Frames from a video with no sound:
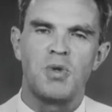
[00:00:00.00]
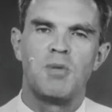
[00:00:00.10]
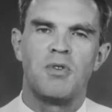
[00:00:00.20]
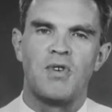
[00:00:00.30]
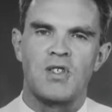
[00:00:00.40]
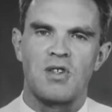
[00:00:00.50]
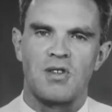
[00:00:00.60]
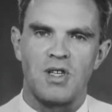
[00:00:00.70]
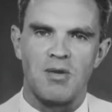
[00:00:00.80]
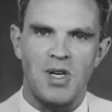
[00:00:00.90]
between Professor
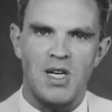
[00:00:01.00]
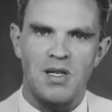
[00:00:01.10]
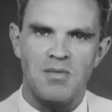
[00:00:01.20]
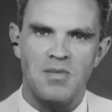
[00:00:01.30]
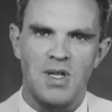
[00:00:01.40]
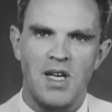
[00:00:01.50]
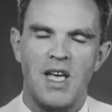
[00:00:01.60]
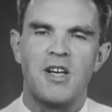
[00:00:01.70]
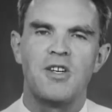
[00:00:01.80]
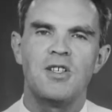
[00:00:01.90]
Lloyd Malm,
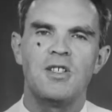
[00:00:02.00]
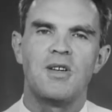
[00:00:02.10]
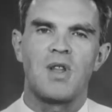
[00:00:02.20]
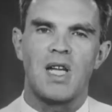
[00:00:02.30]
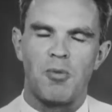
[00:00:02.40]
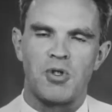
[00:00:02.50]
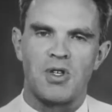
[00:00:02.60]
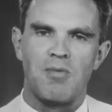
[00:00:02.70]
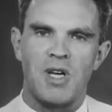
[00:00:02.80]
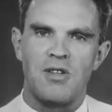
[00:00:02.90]
editor of the
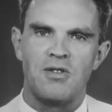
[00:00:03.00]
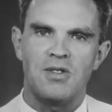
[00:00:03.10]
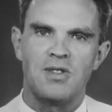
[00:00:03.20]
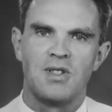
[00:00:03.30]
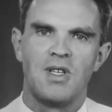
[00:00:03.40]
laboratory manual